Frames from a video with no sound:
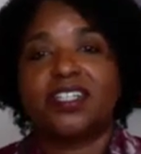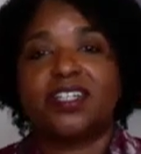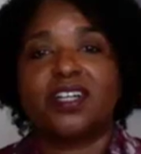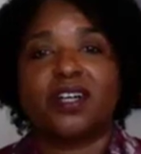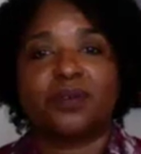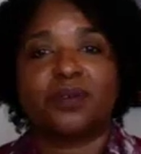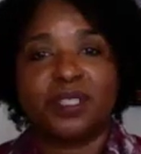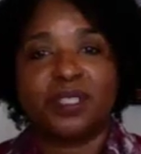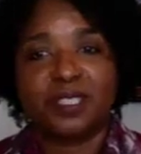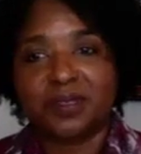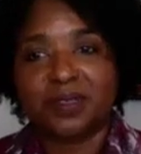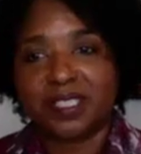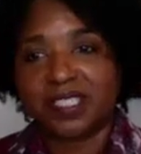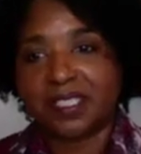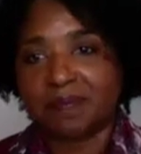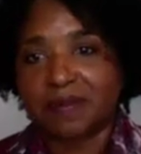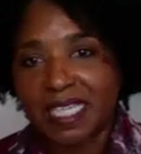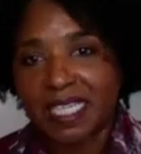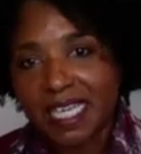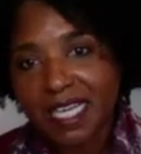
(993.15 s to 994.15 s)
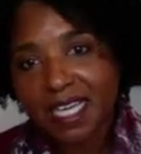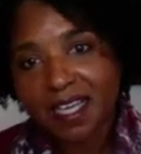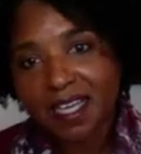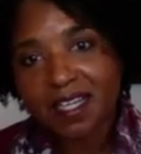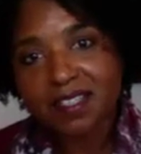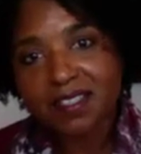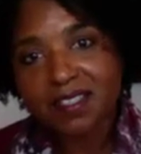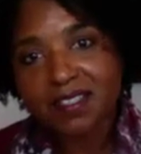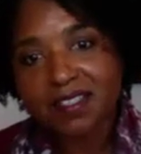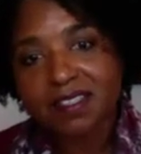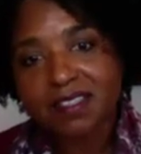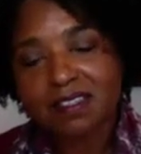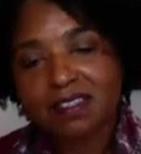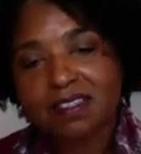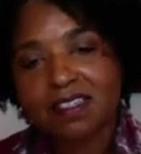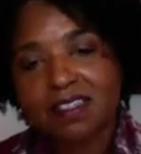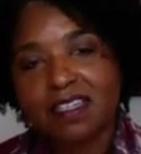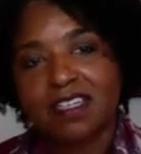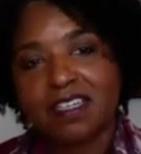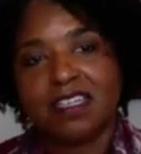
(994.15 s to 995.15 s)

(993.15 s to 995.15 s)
Are we doing something else?